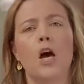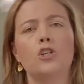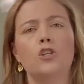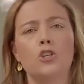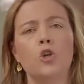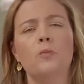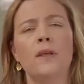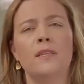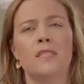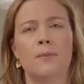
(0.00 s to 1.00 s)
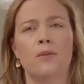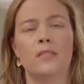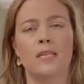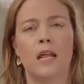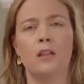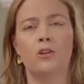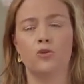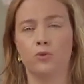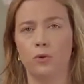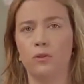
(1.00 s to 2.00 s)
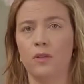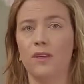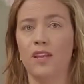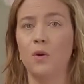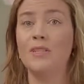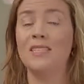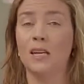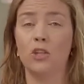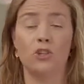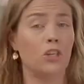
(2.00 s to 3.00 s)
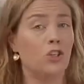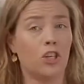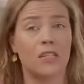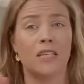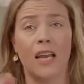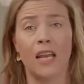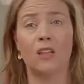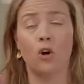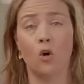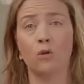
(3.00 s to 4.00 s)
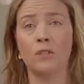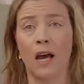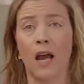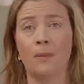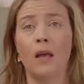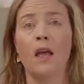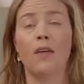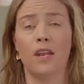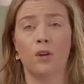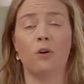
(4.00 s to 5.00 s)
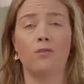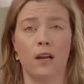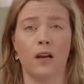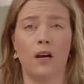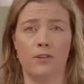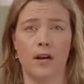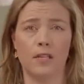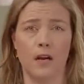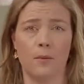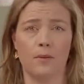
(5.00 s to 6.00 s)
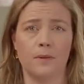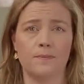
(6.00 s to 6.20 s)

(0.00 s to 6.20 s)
Assume that Zemmer is telling the truth, that he was essentially just kidding the whole time that he wrote that contract up.